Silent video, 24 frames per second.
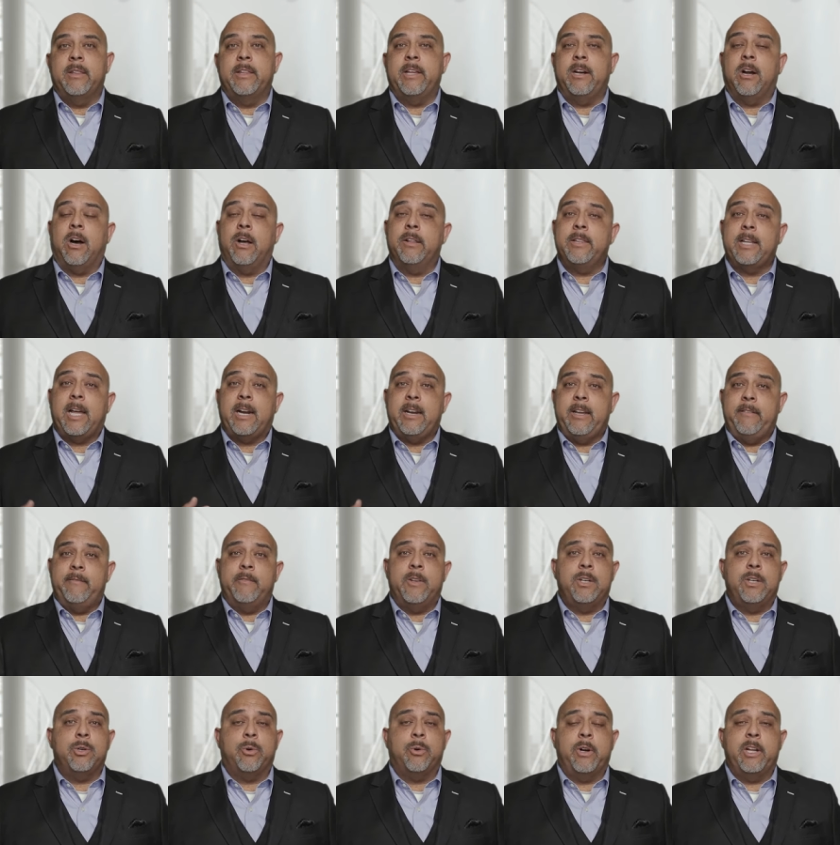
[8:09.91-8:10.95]
then on that
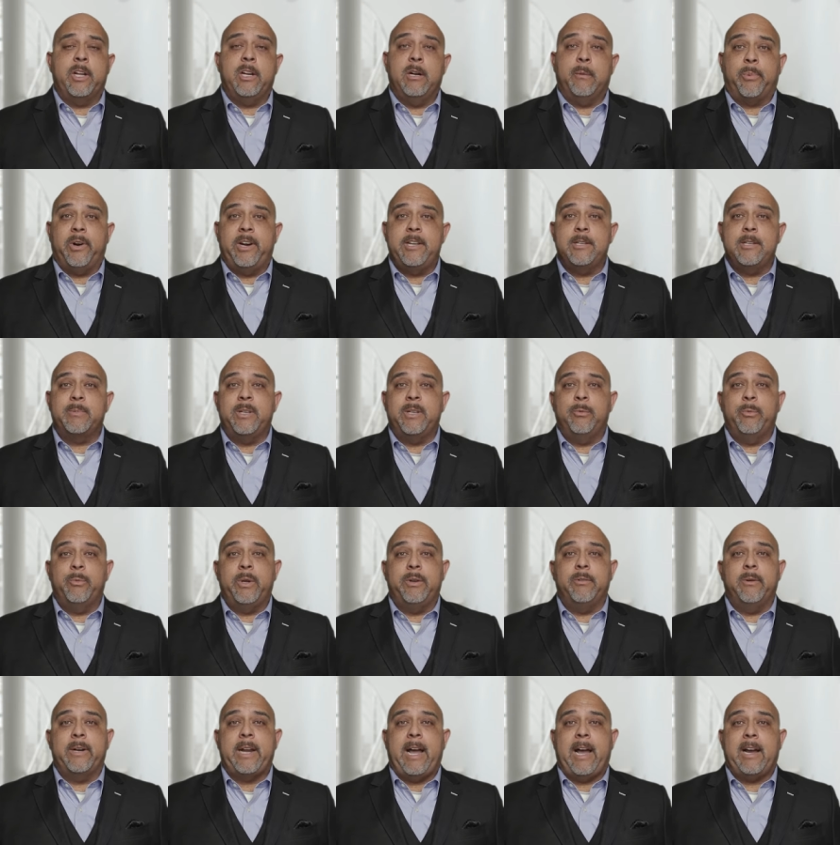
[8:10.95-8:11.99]
inventory and appraisement, we
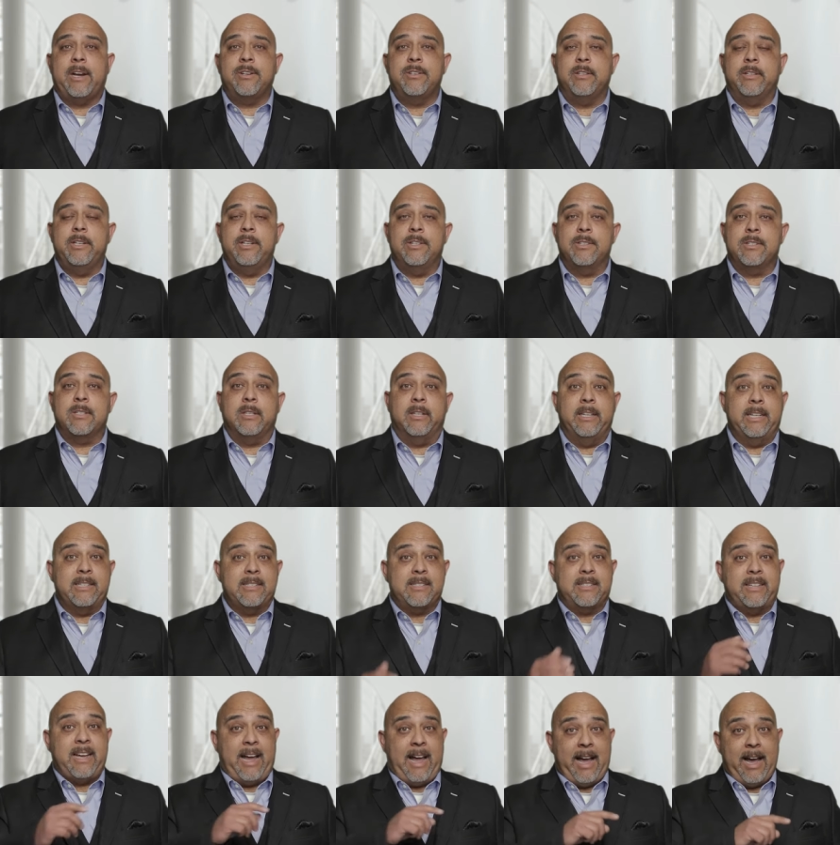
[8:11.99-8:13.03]
would actually just
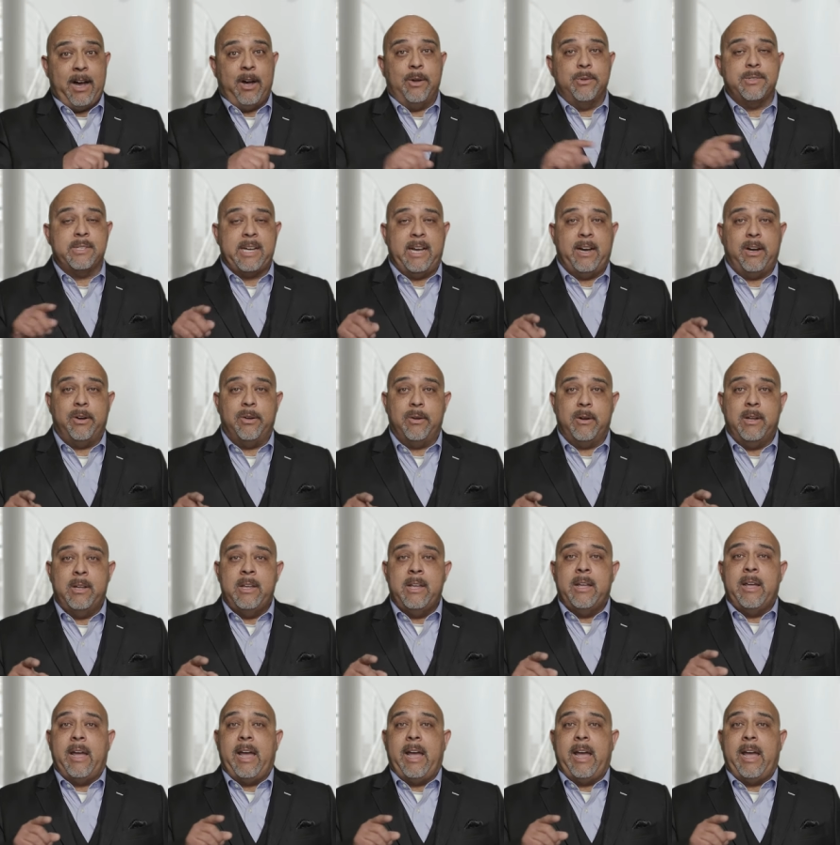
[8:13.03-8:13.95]
list the house out